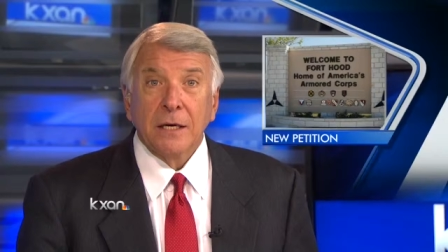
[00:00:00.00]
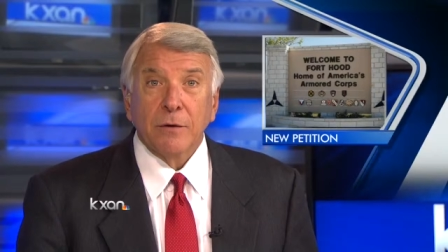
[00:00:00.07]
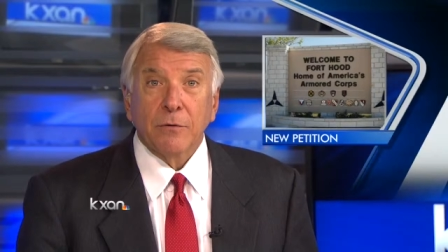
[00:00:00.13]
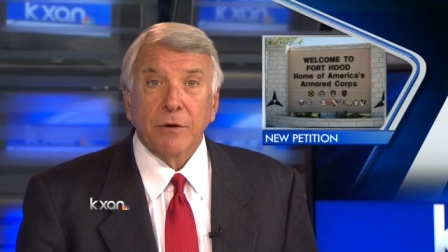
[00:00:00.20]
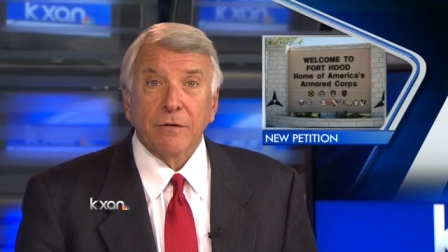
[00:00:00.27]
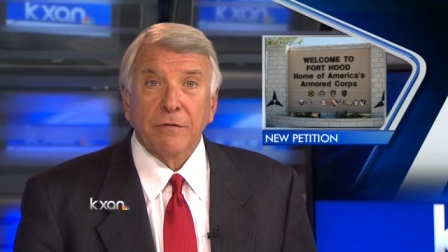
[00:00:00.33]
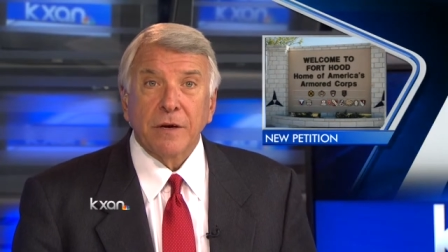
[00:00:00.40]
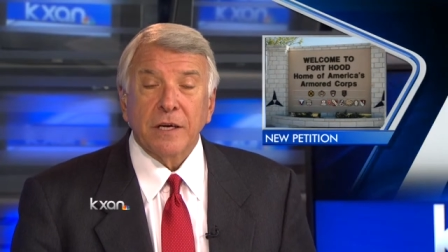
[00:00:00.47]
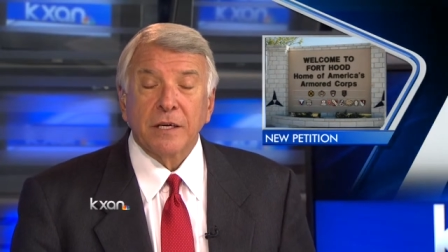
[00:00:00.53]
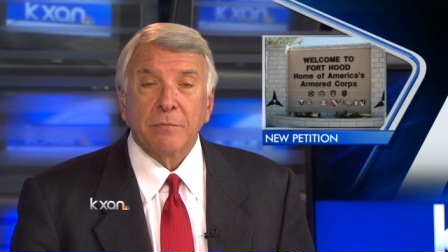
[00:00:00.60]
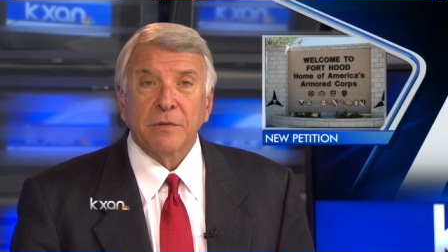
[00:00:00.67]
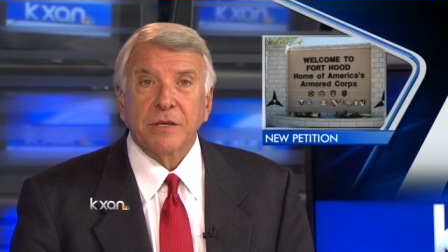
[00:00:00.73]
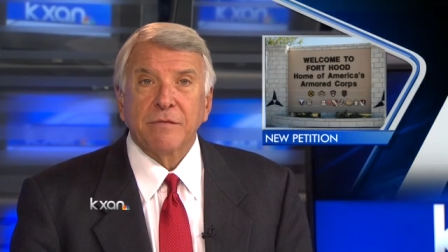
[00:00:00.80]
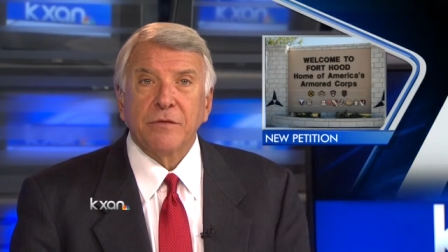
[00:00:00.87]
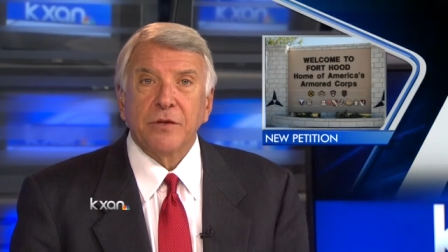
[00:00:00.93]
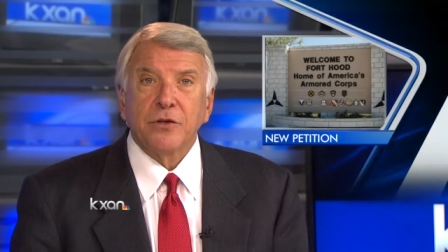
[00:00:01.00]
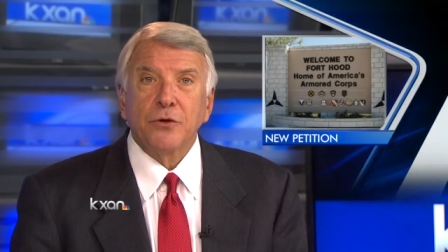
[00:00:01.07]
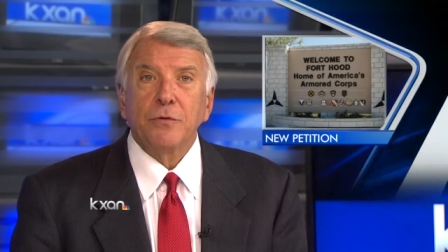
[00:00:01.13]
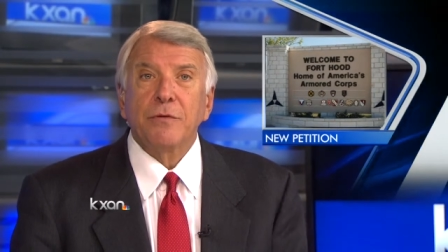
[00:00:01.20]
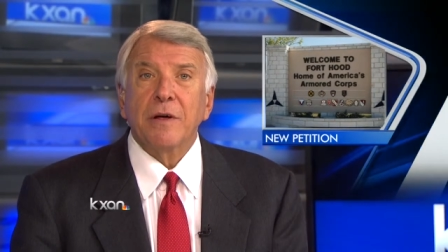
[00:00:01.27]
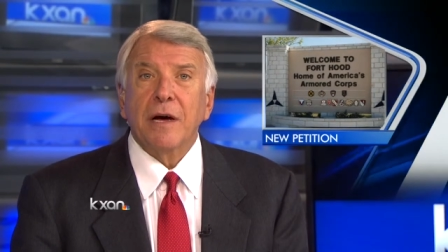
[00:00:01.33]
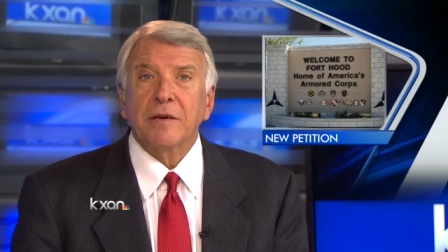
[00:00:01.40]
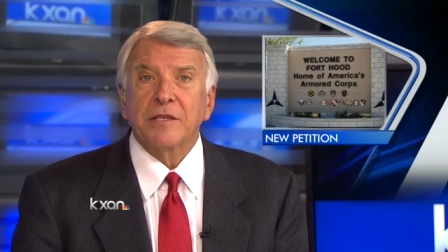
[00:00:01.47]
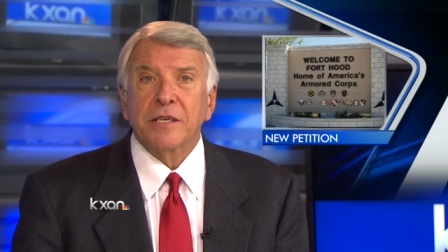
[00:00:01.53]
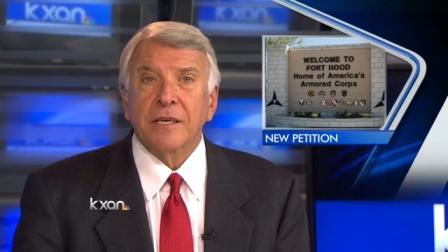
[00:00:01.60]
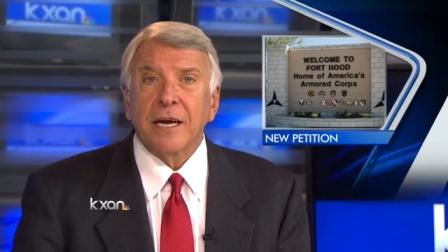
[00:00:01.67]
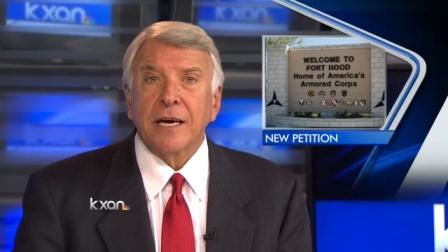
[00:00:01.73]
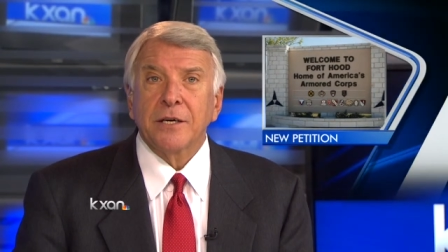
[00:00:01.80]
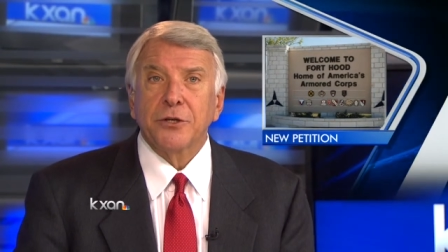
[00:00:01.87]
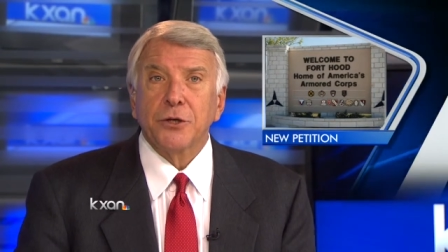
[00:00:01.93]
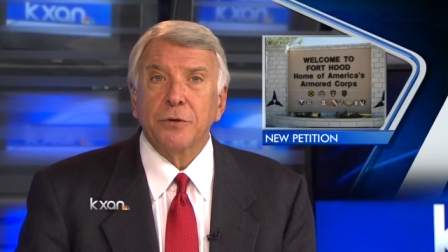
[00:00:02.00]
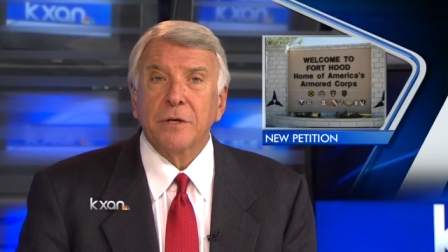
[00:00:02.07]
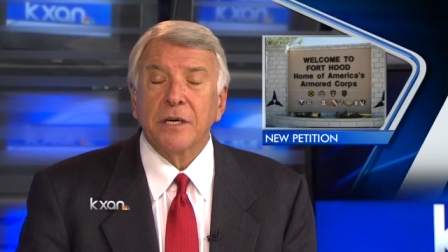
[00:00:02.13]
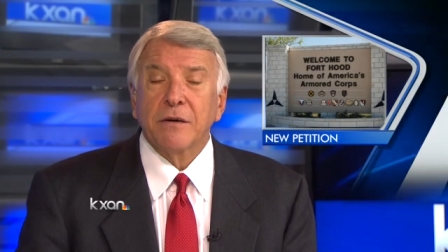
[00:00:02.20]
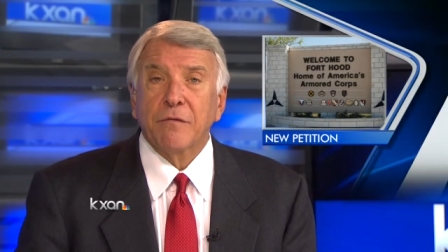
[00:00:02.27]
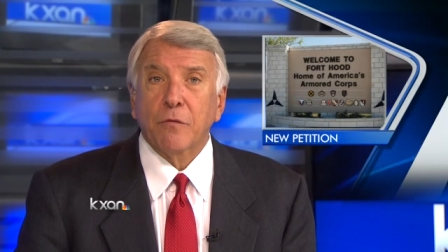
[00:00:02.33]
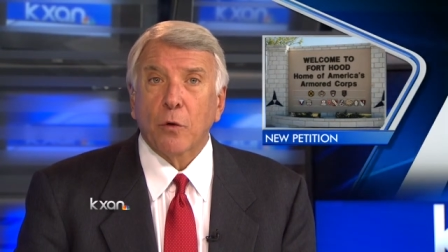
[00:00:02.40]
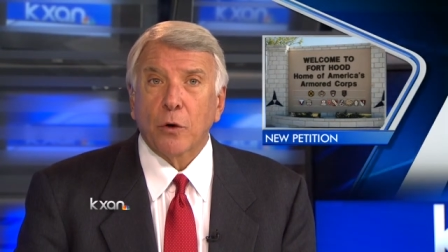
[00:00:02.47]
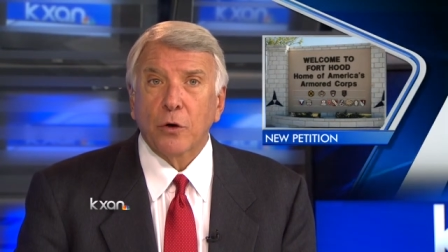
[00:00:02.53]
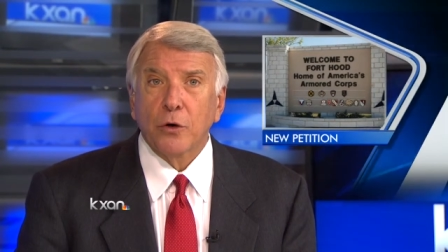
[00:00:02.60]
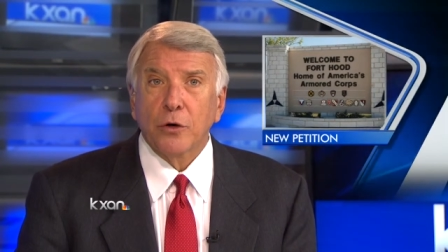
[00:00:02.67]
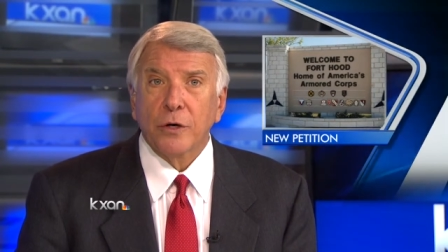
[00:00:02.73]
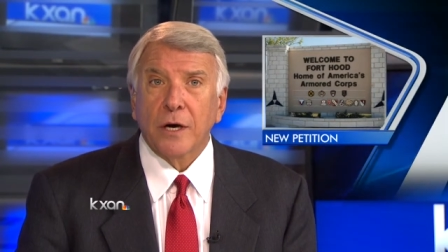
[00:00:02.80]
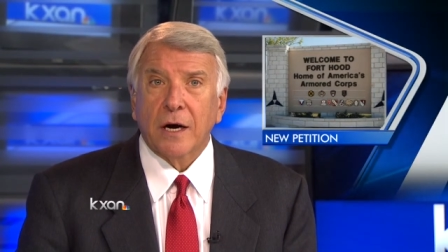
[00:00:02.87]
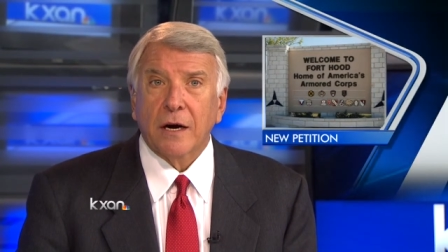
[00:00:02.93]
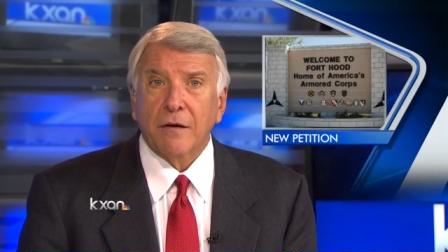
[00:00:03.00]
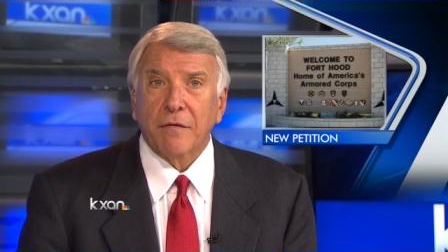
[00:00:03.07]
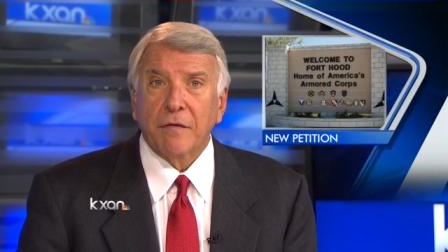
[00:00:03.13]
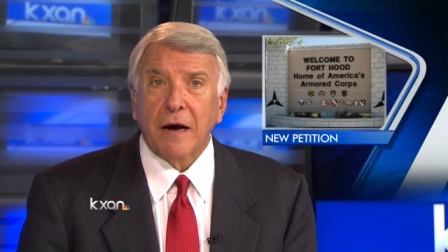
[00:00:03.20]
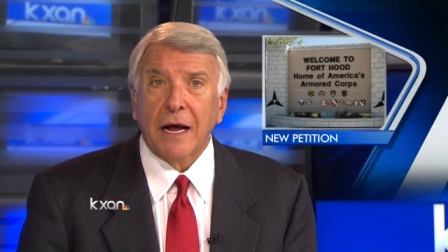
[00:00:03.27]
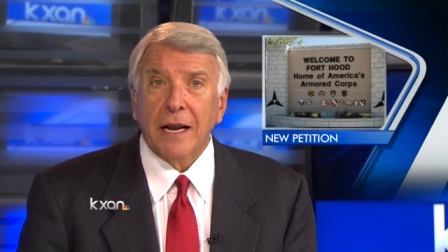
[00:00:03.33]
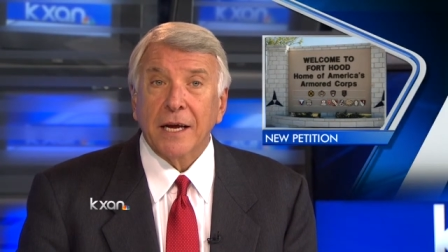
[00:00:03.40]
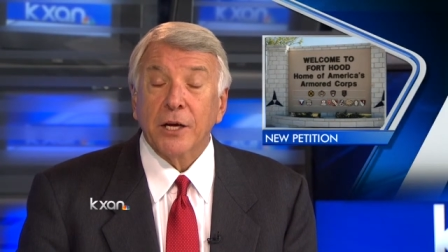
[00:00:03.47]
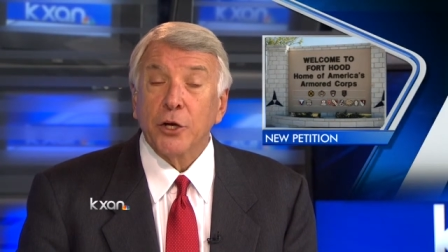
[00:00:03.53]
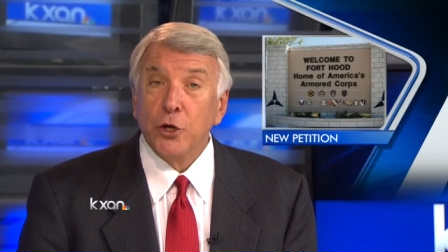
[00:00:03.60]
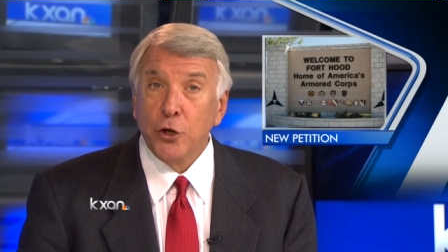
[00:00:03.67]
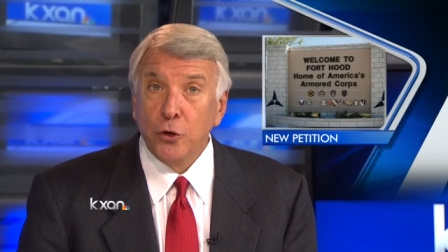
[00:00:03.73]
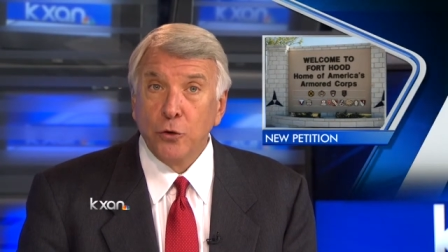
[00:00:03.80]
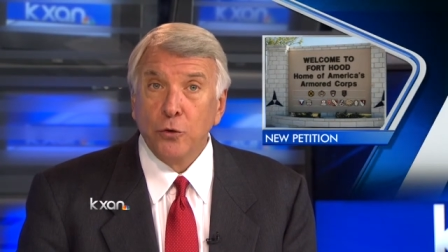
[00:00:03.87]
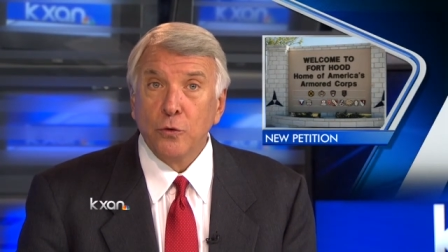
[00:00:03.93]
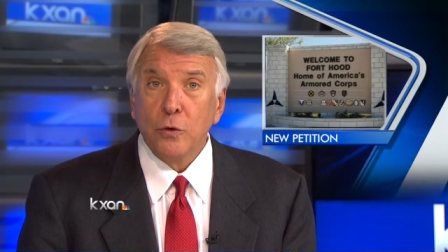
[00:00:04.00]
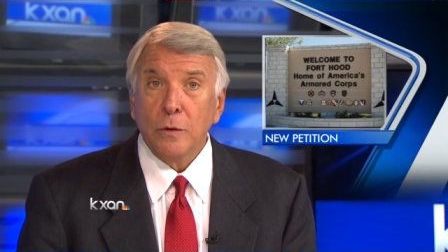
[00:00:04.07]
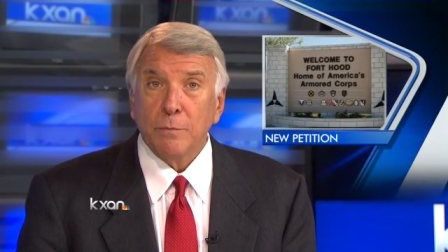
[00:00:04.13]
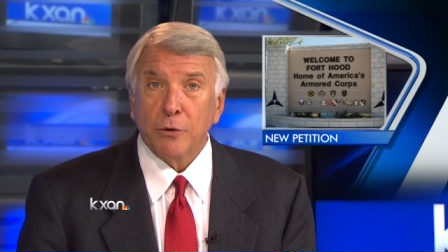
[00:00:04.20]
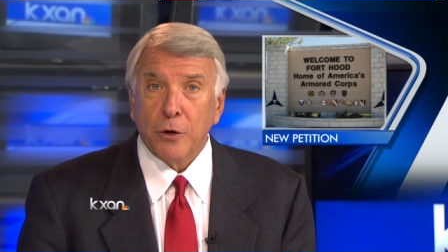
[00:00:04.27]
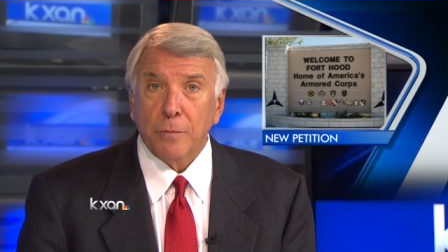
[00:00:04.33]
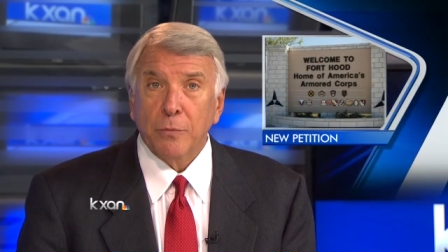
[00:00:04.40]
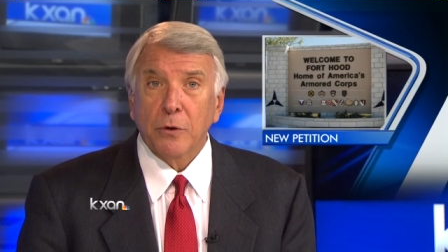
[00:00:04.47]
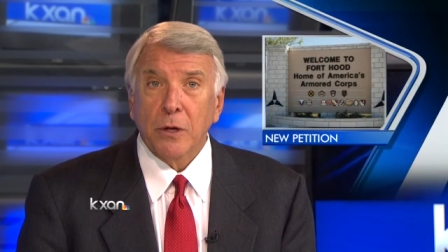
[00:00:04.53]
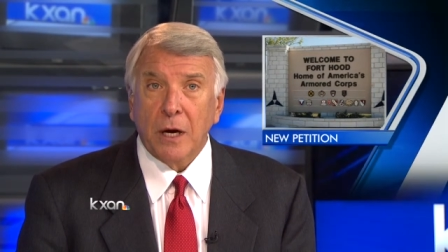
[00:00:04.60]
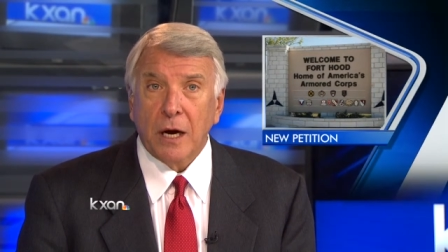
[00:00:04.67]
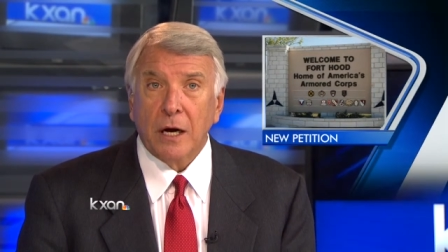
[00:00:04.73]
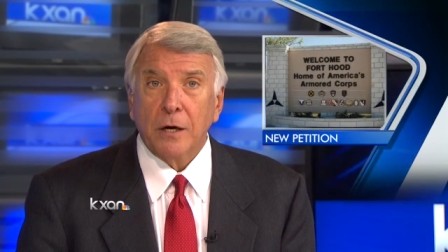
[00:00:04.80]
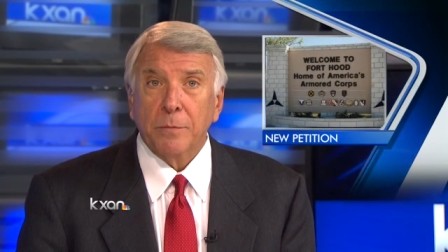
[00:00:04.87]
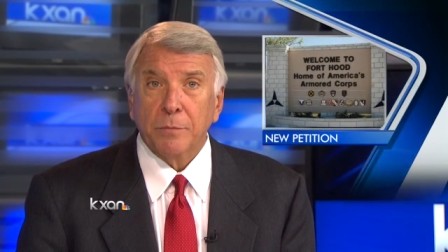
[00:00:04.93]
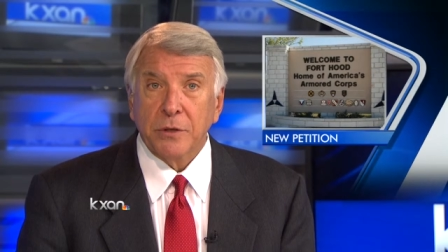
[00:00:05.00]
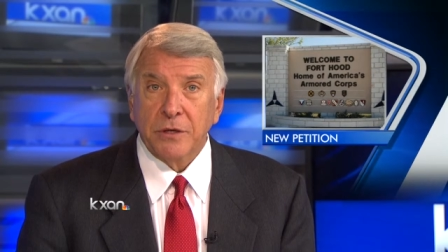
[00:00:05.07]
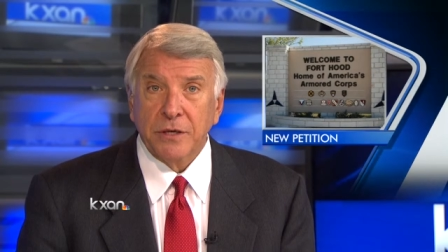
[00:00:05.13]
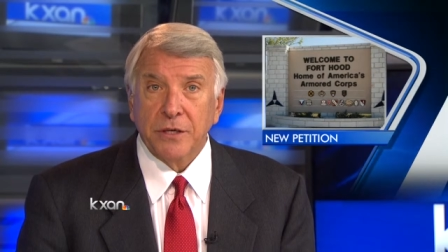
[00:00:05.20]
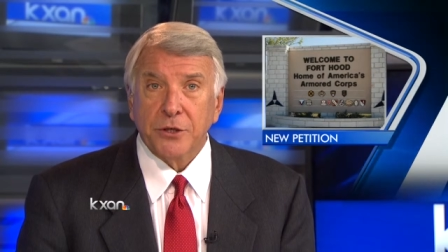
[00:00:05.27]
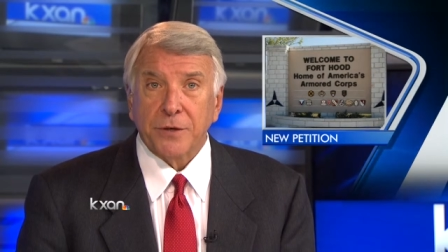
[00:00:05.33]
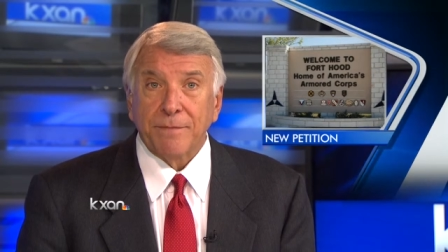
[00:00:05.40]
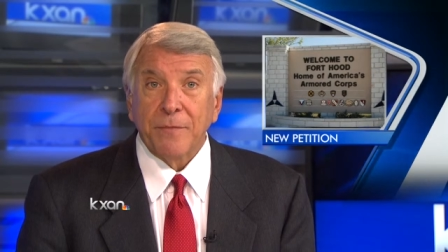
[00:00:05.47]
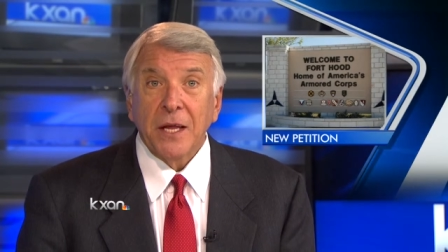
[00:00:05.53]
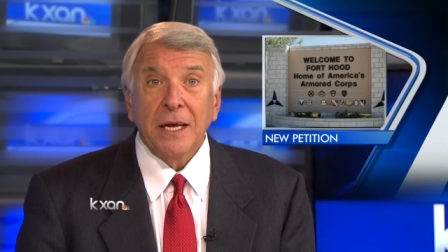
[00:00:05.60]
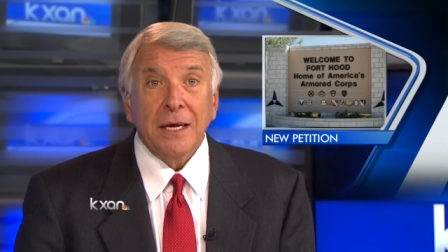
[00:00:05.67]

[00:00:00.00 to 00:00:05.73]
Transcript: Well, the victims of the 2009 shooting at Fort Hood are filing a new Purple Heart petition.